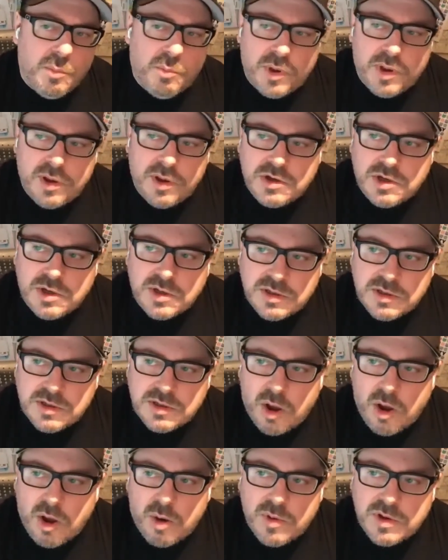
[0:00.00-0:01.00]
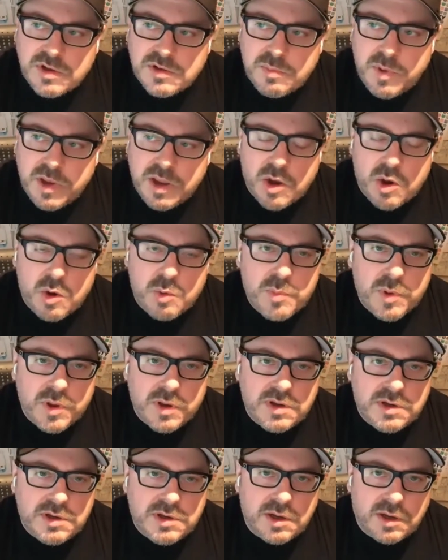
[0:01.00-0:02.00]
but just always be
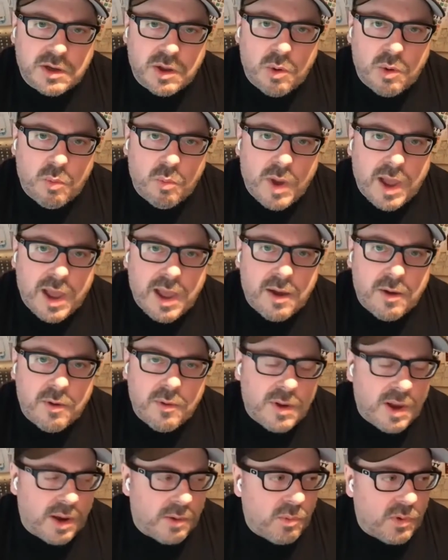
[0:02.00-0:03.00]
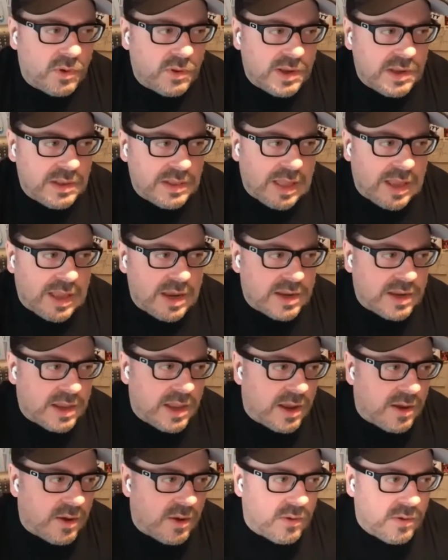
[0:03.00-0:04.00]
open to go, wow, I really like
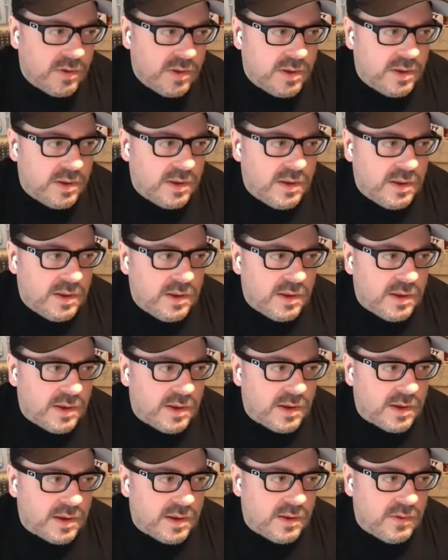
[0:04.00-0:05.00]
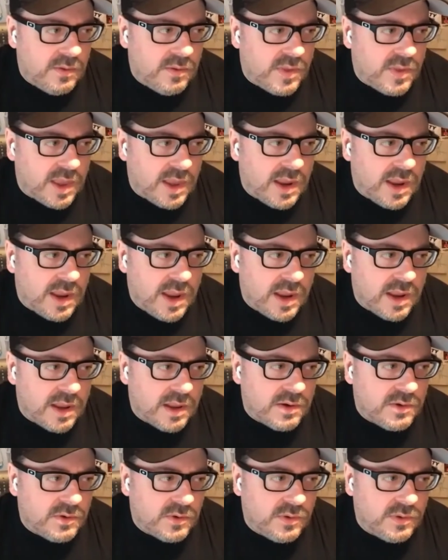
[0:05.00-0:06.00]
how they
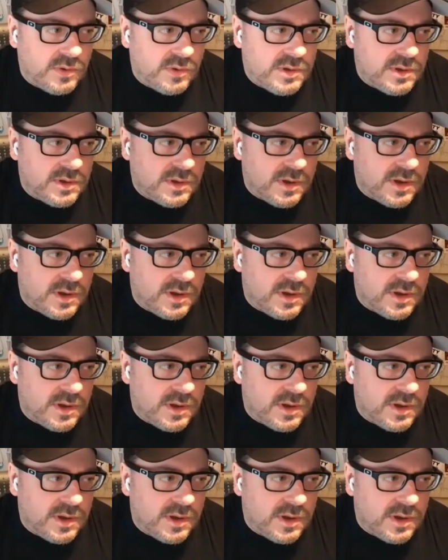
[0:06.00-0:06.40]
handled